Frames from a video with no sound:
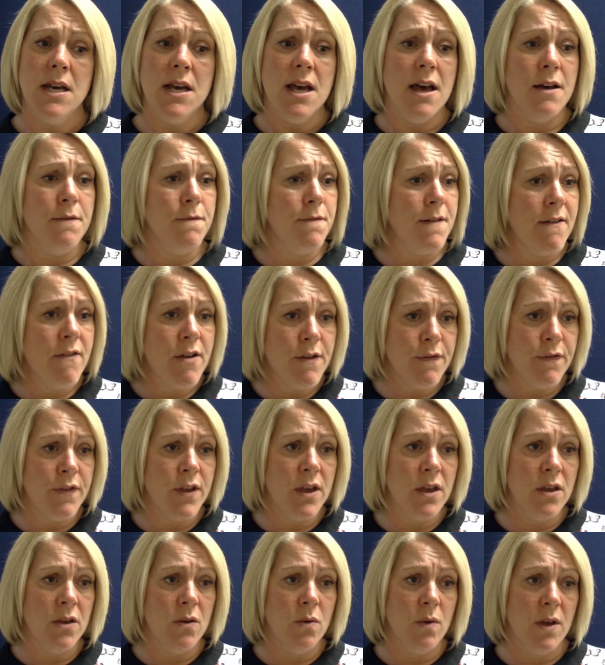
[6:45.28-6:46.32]
And very
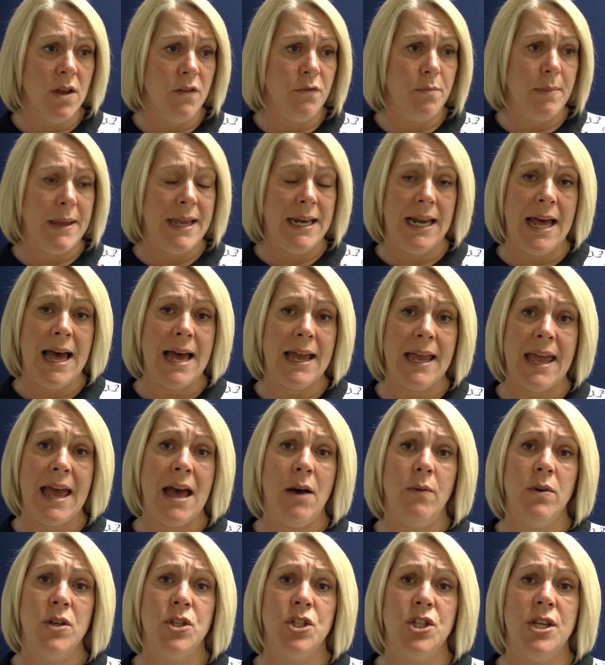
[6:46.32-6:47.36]
few have been like
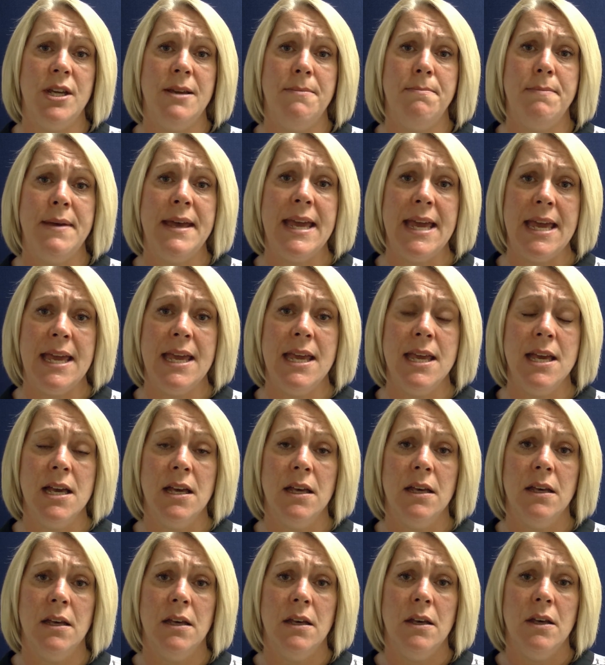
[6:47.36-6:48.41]
our GP,
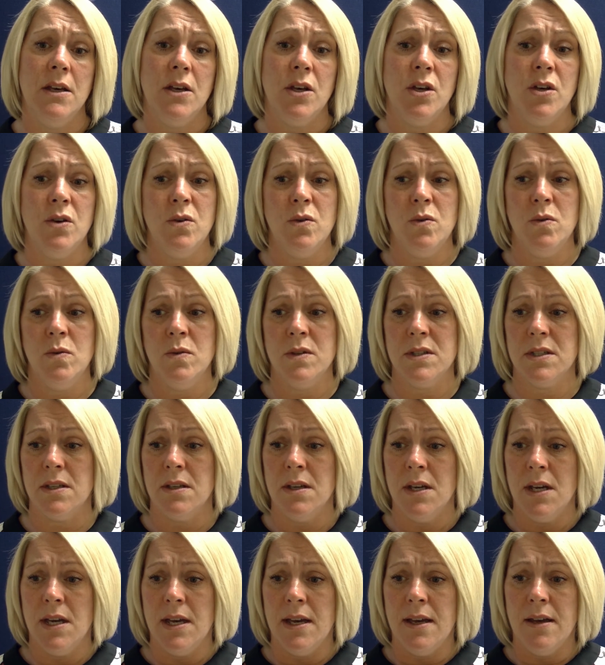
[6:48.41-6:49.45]
who's
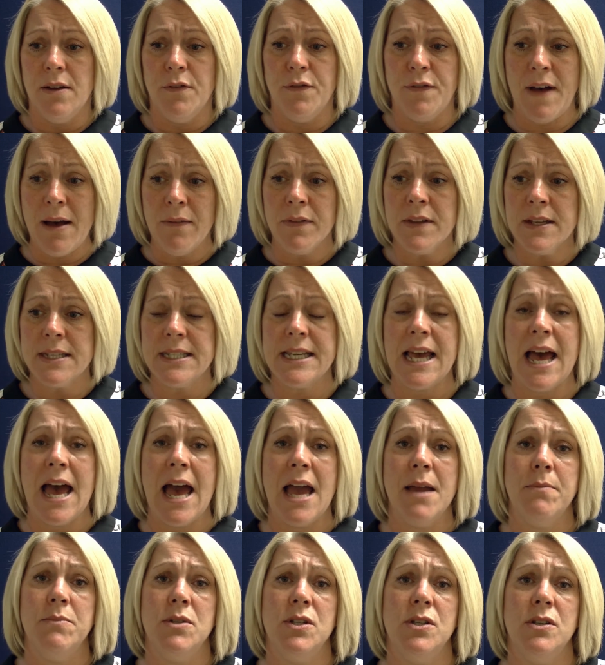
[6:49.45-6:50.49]
found the
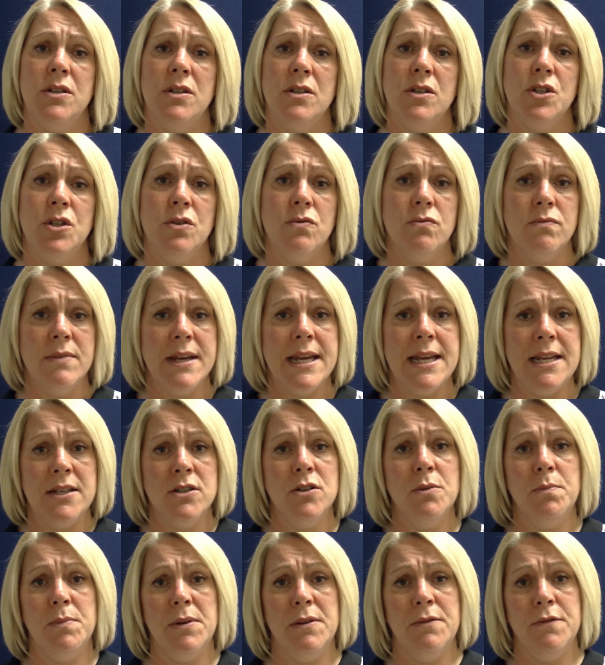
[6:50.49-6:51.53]
time to read
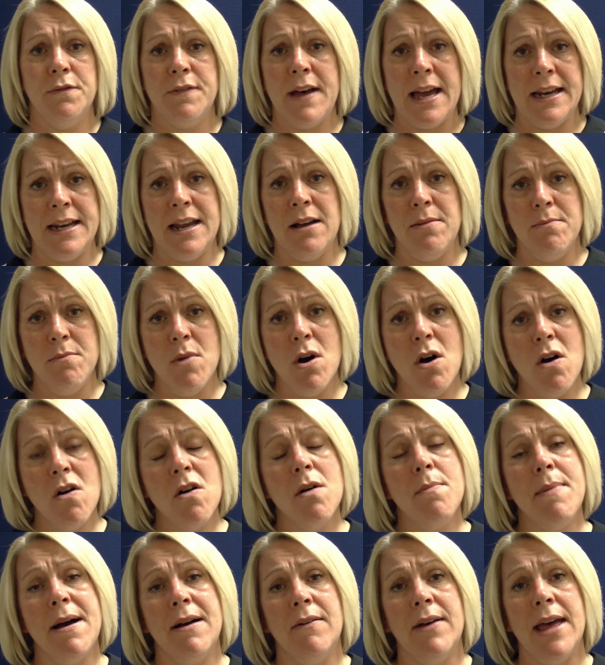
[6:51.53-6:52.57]
up and find out more
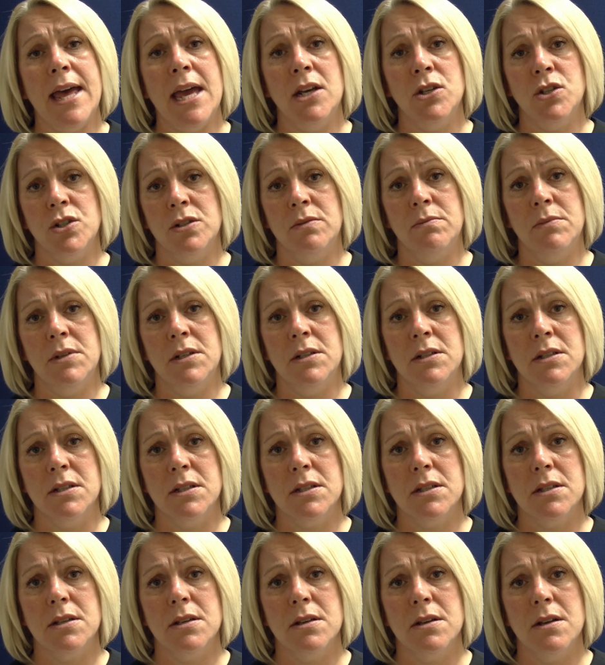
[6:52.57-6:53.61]
about
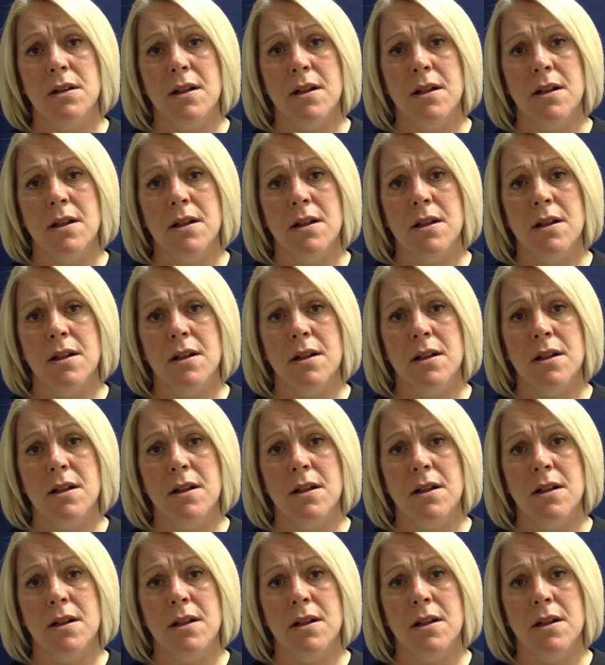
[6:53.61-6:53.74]
Angelman's.